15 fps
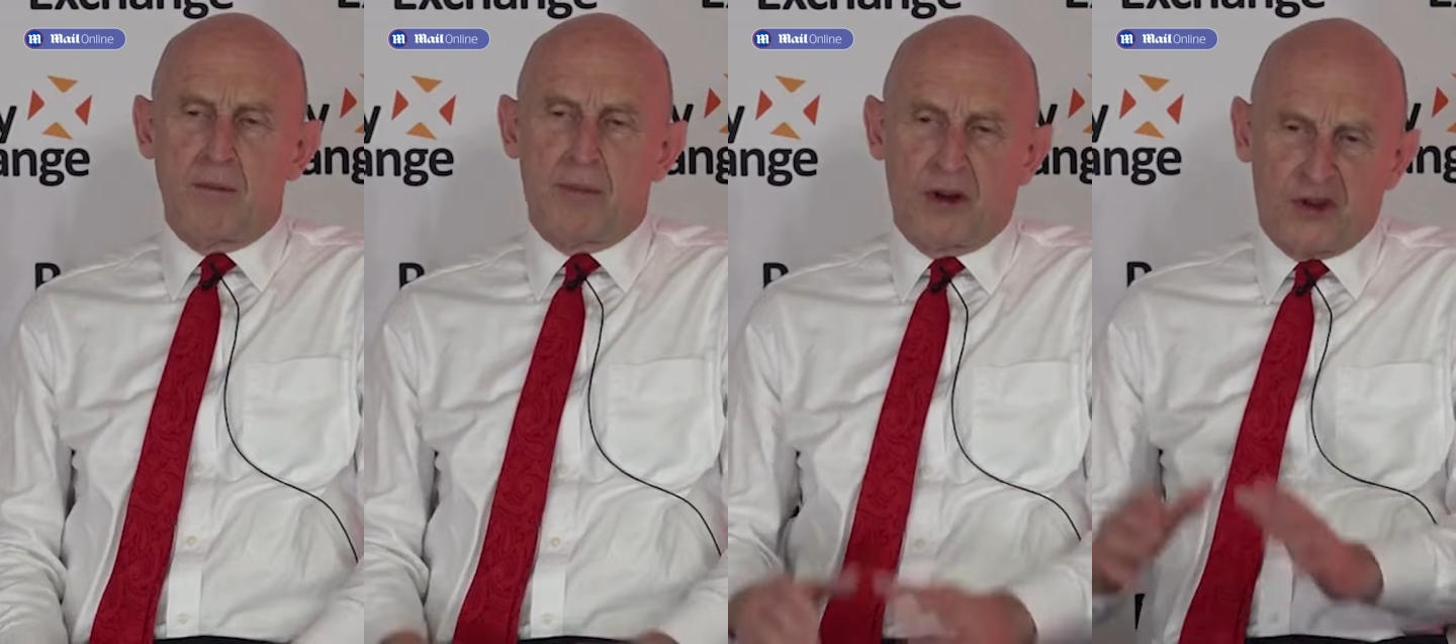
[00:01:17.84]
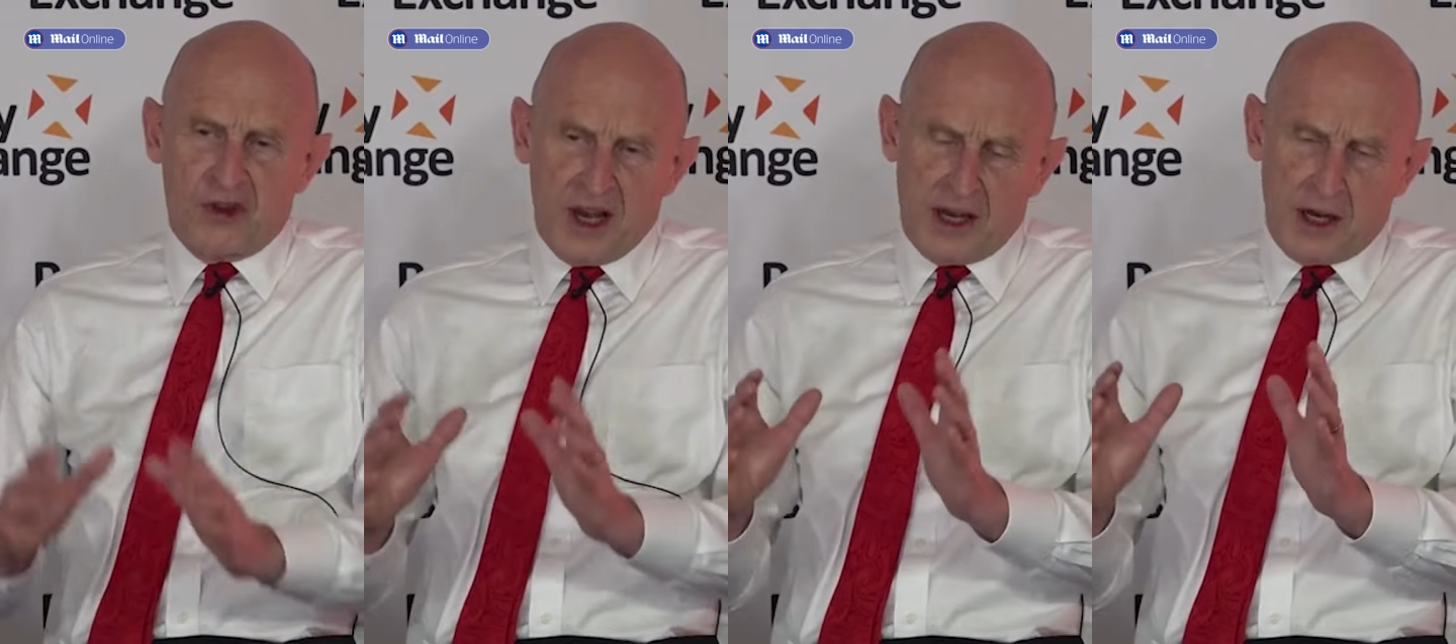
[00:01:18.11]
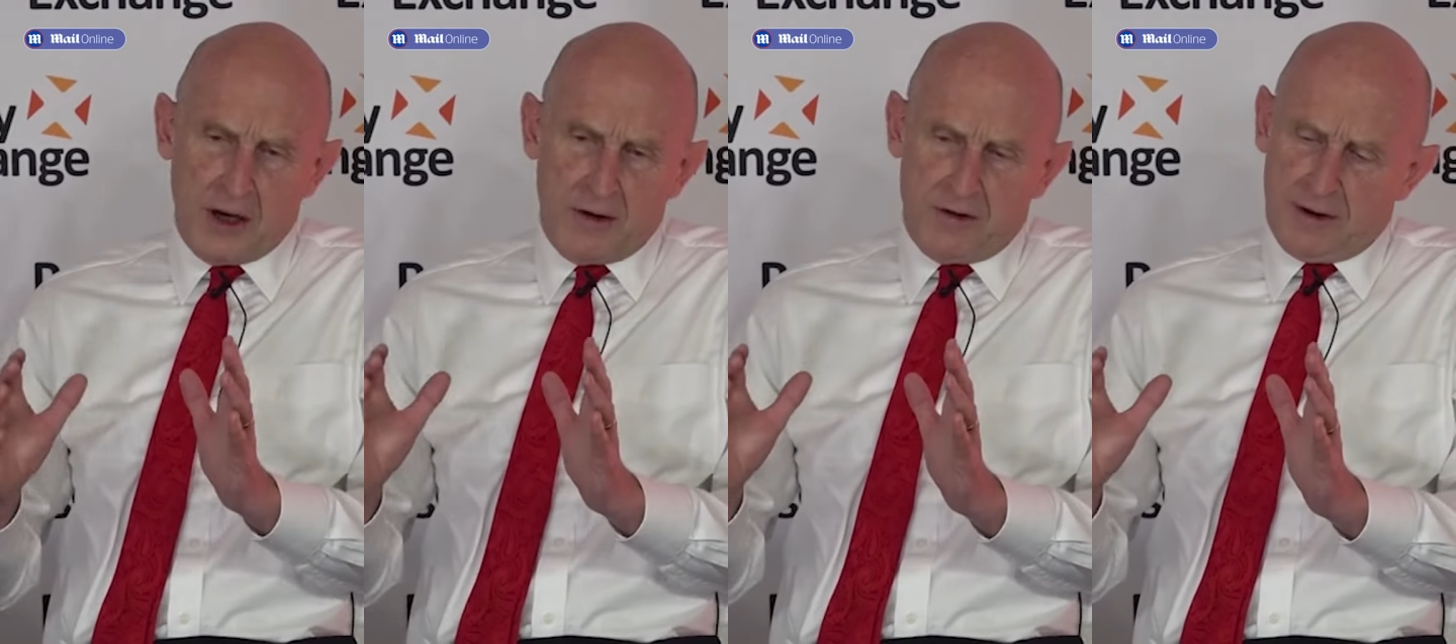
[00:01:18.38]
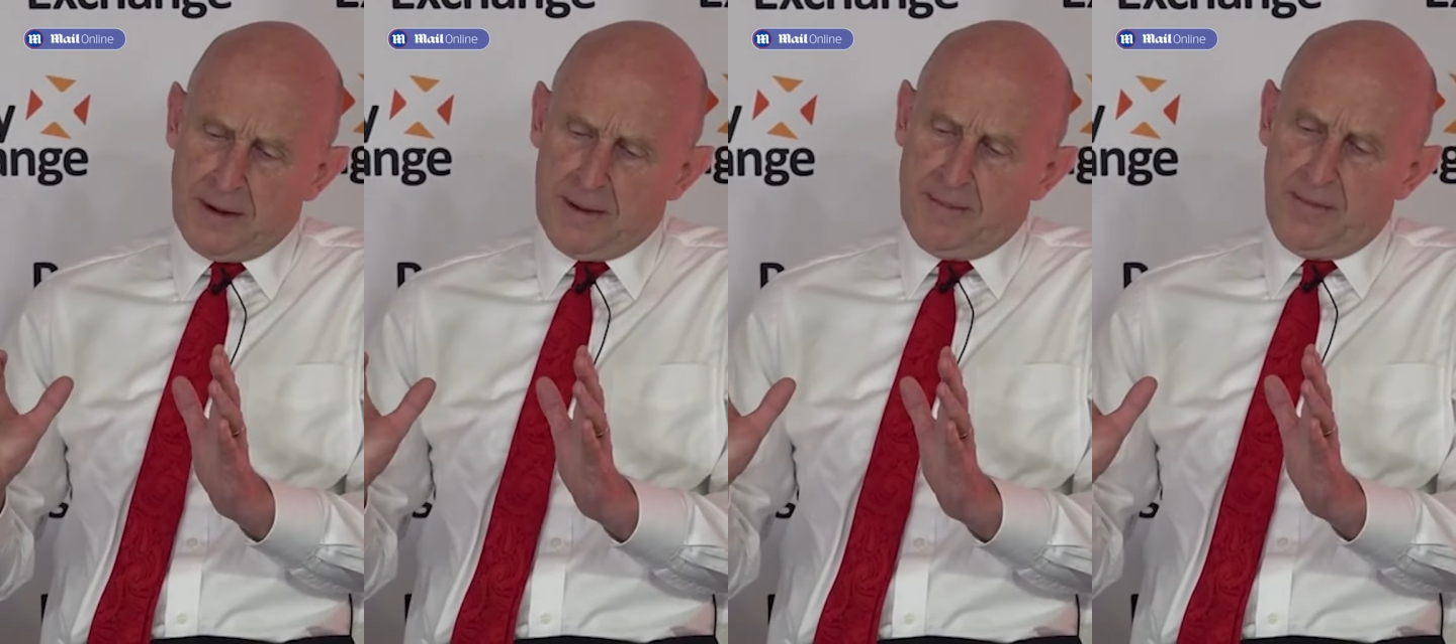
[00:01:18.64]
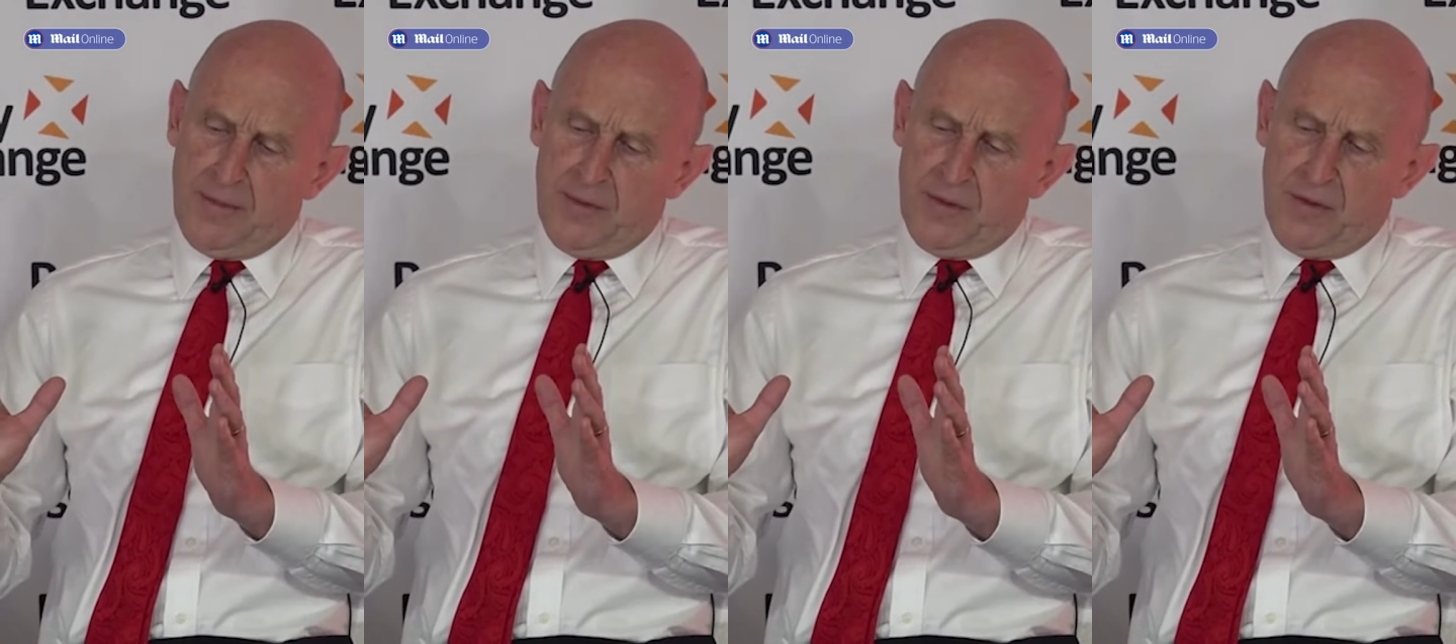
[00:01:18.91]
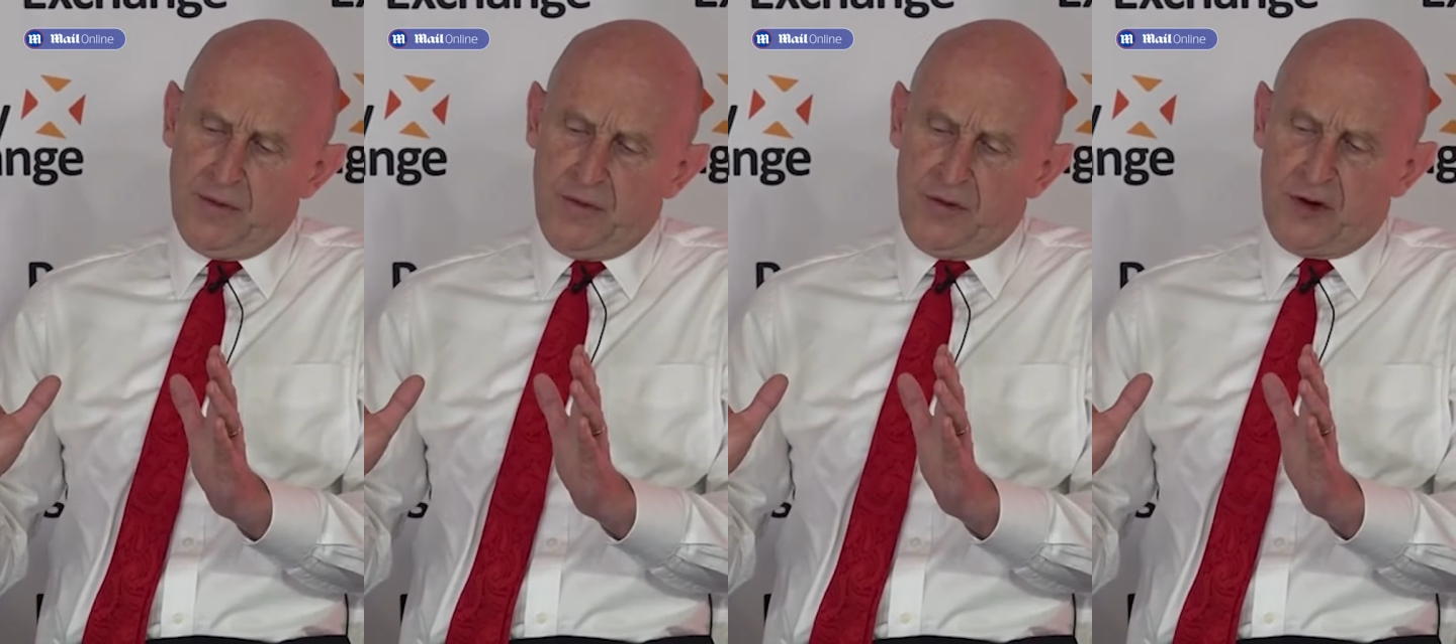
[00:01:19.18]
But second,
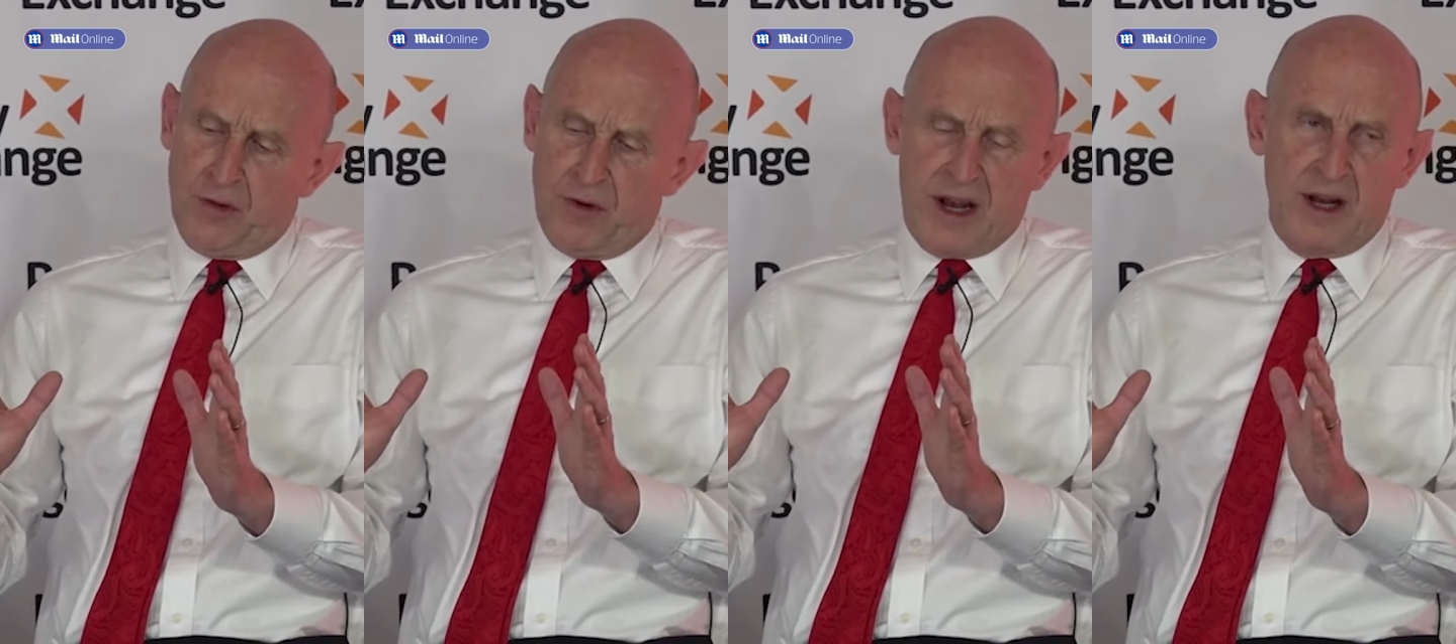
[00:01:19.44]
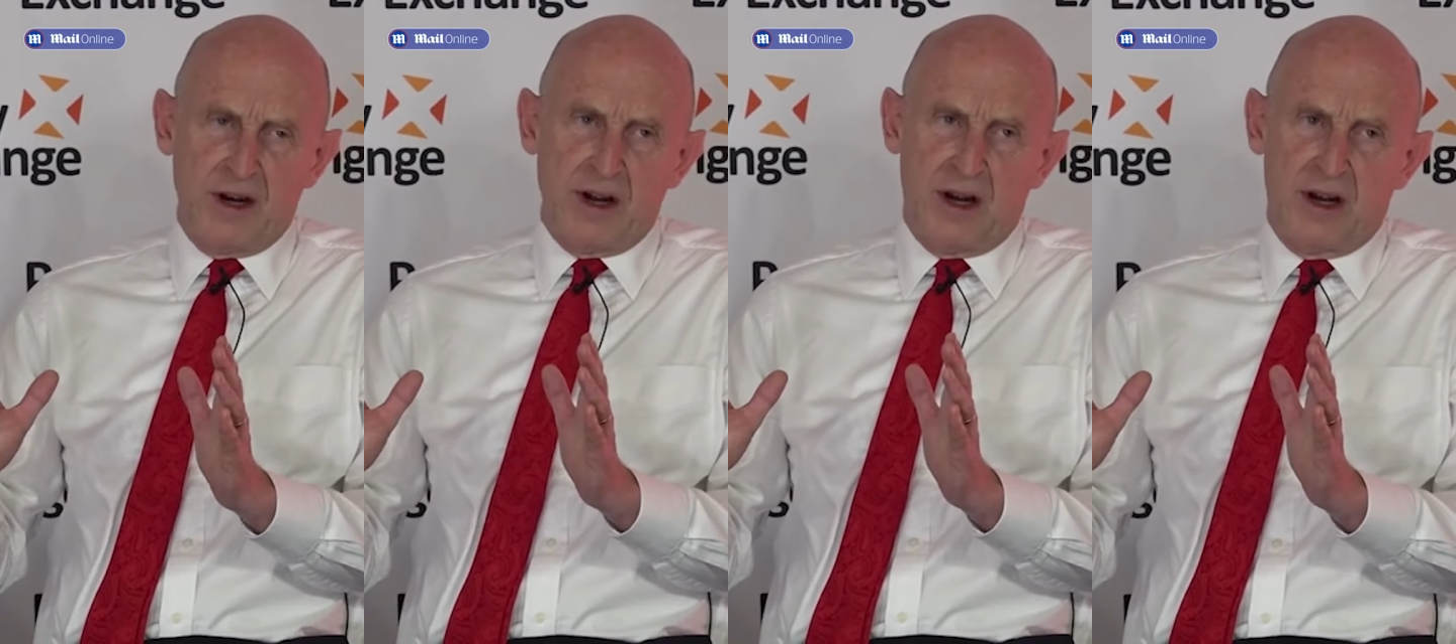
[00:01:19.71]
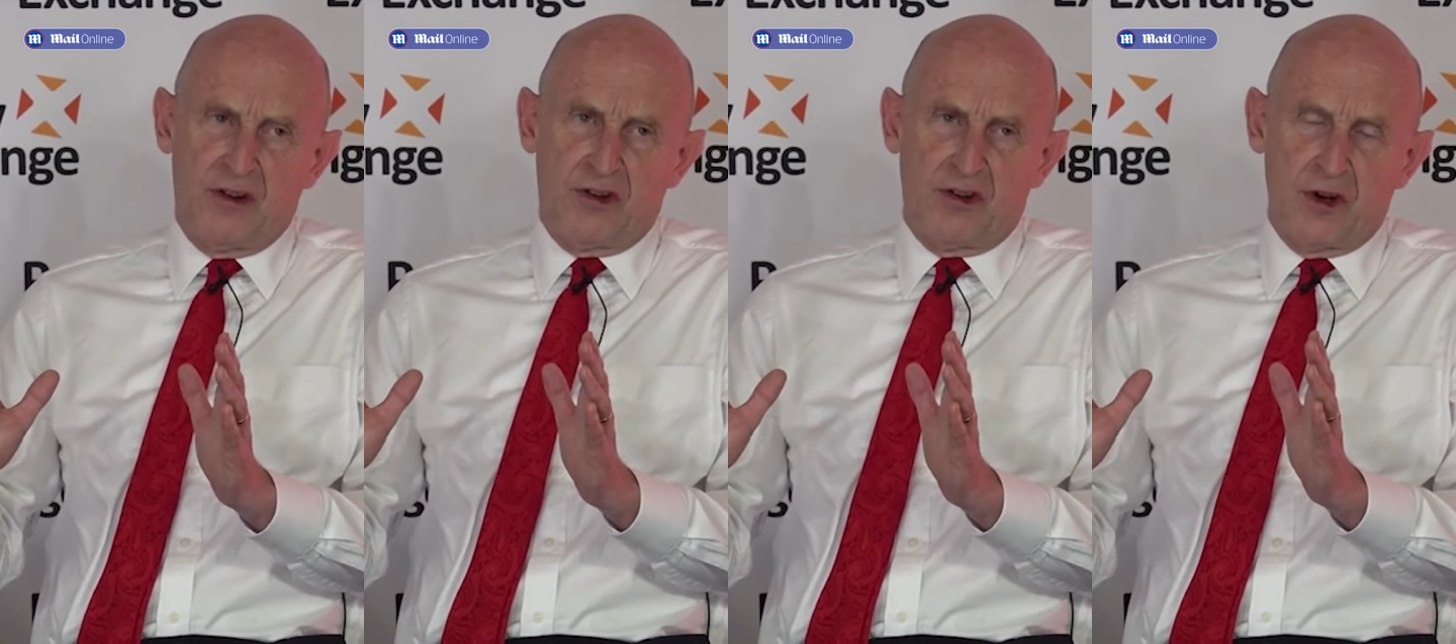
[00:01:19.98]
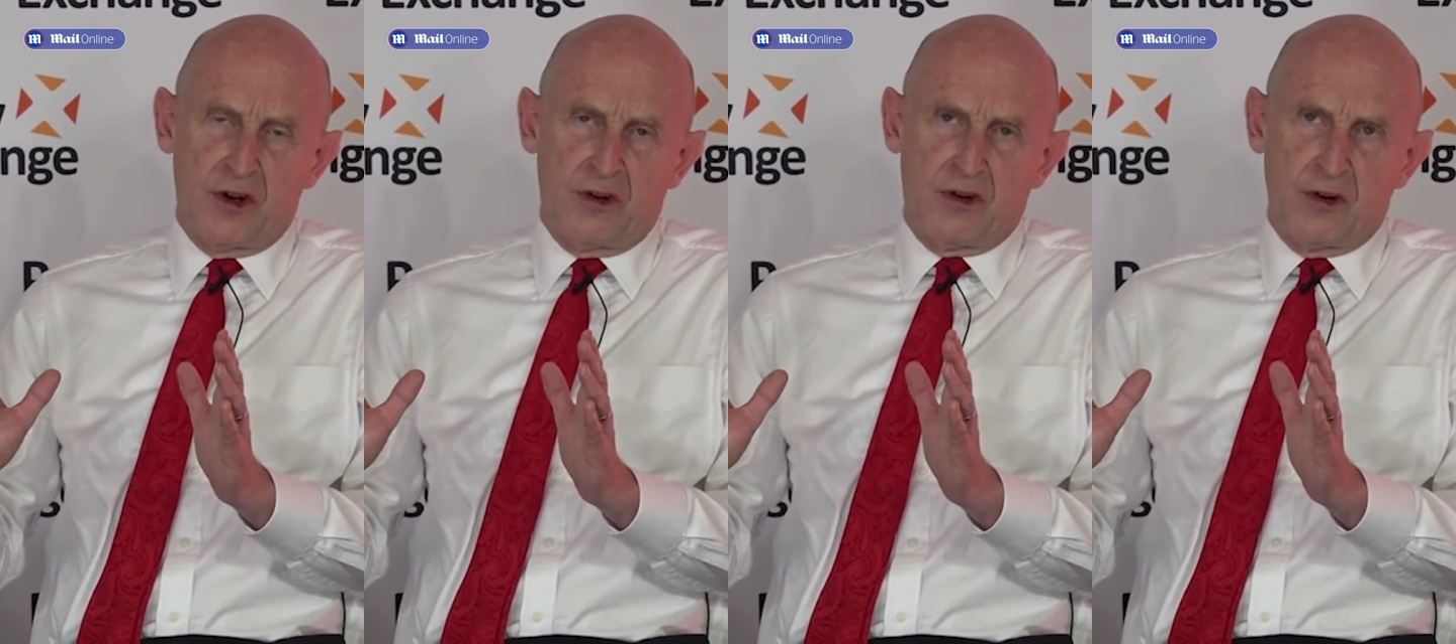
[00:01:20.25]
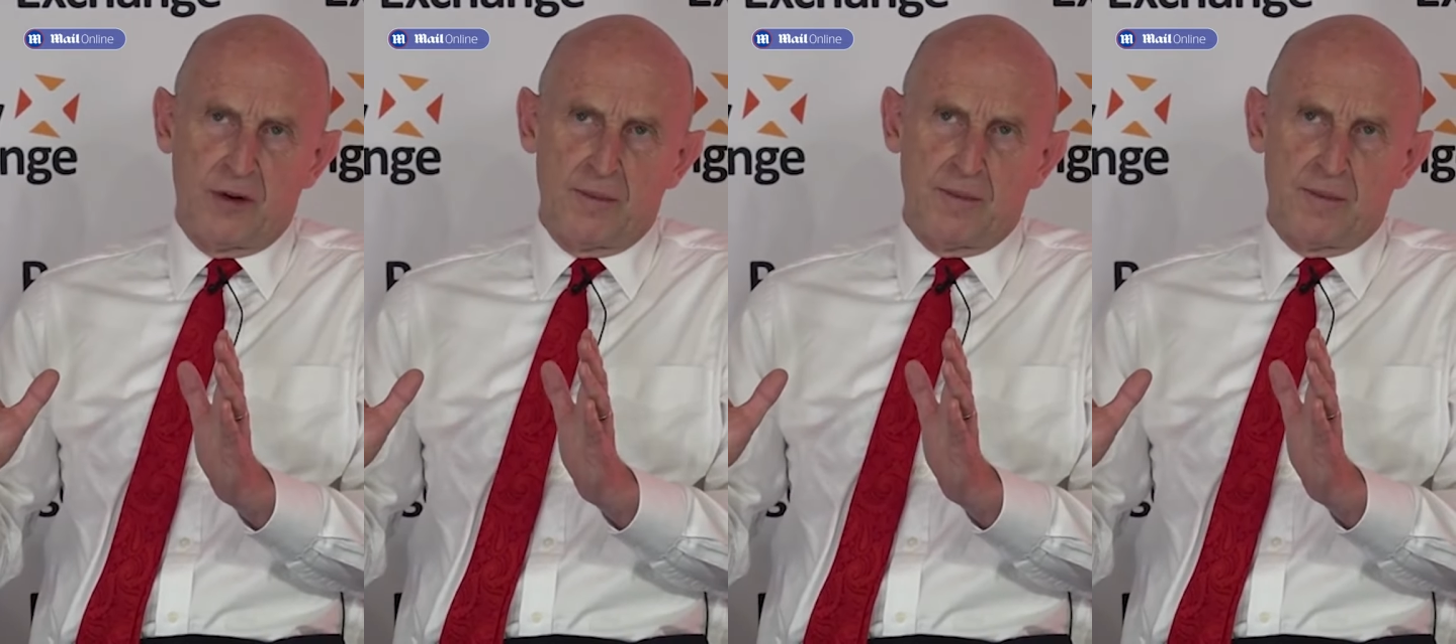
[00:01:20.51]
to recognise that